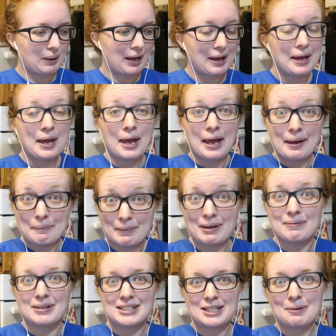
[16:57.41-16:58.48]
But
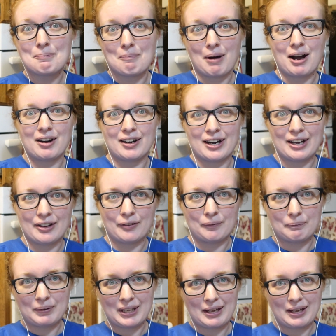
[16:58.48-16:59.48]
maybe tomorrow.